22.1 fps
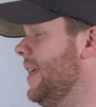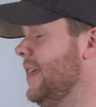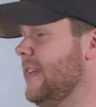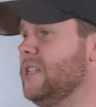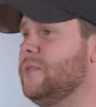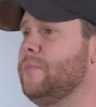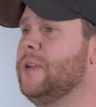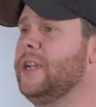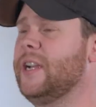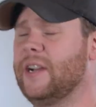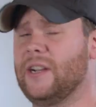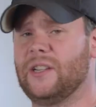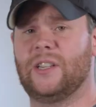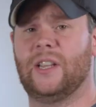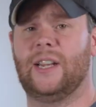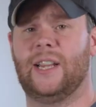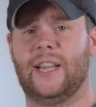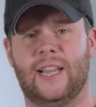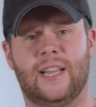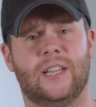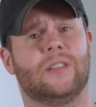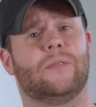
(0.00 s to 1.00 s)
is because
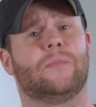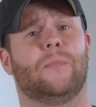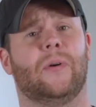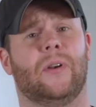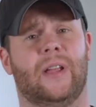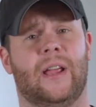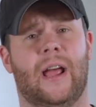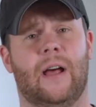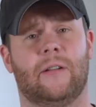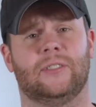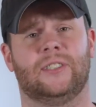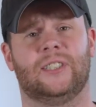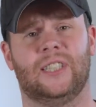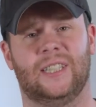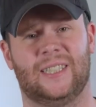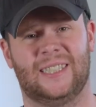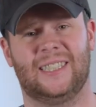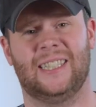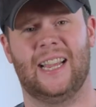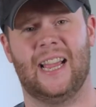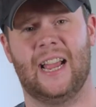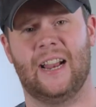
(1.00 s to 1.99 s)
it is putting out
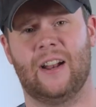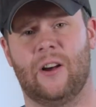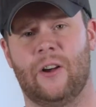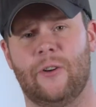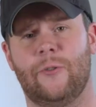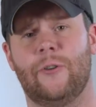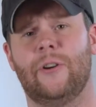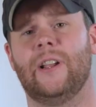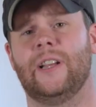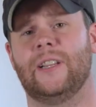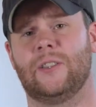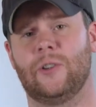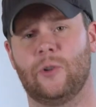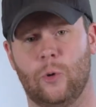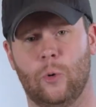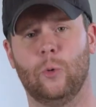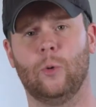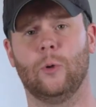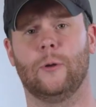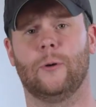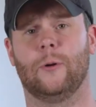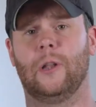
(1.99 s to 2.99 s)
6800. It's
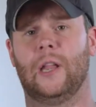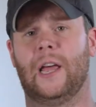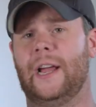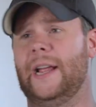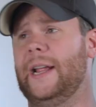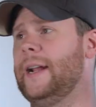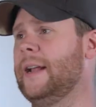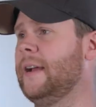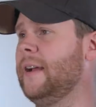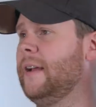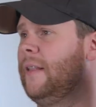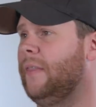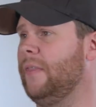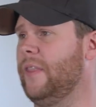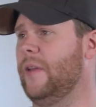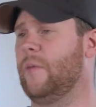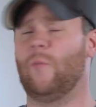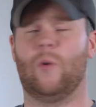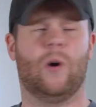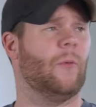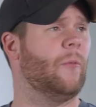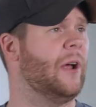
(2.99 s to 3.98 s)
cooler light
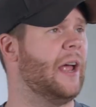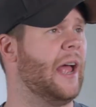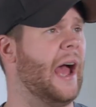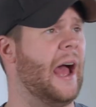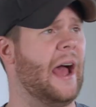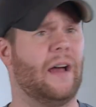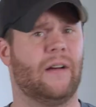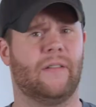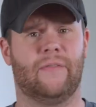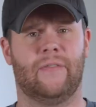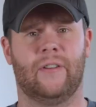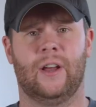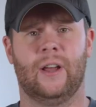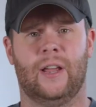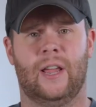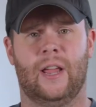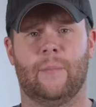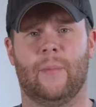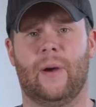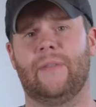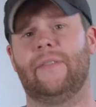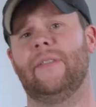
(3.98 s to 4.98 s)
than what we have
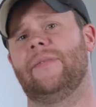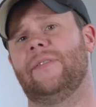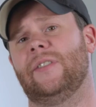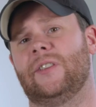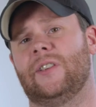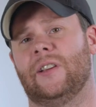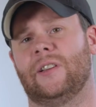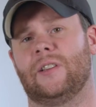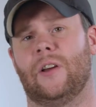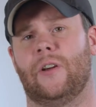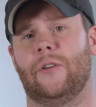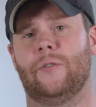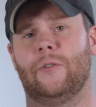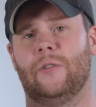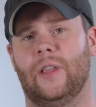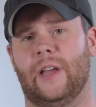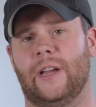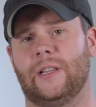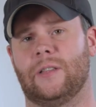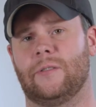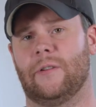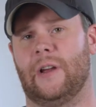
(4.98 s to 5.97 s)
in my 5600
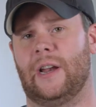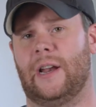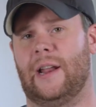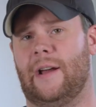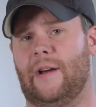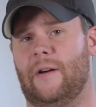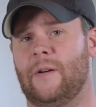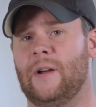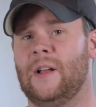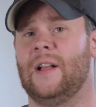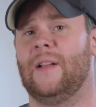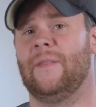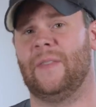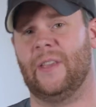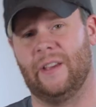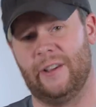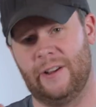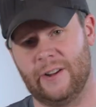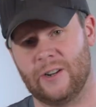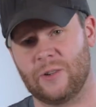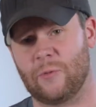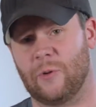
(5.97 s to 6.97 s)
lights right now. Now
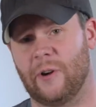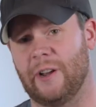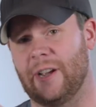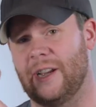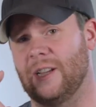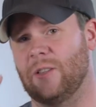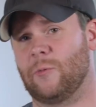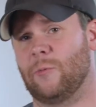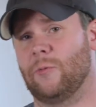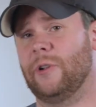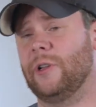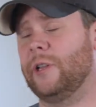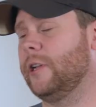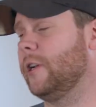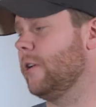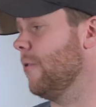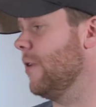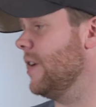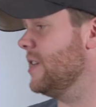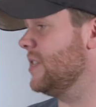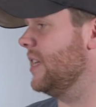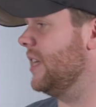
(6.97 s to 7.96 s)
here's where it gets really
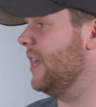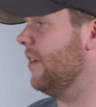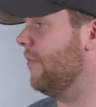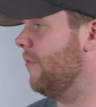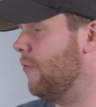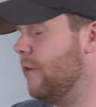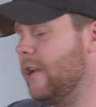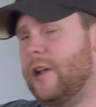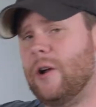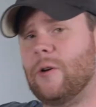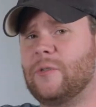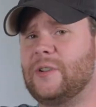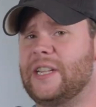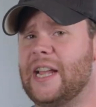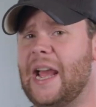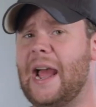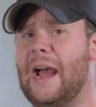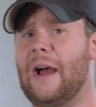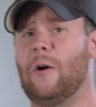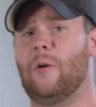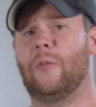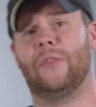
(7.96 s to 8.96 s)
crazy. If we go
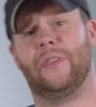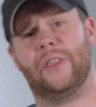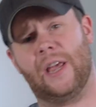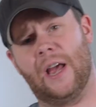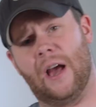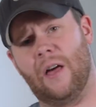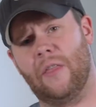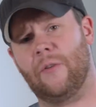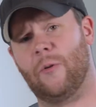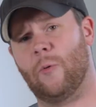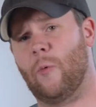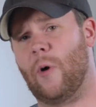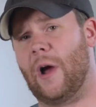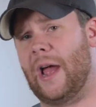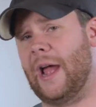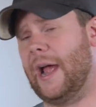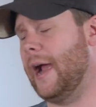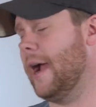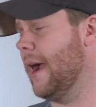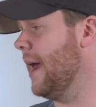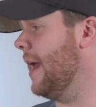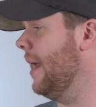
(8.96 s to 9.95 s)
down the other
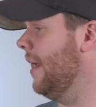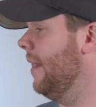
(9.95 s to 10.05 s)
way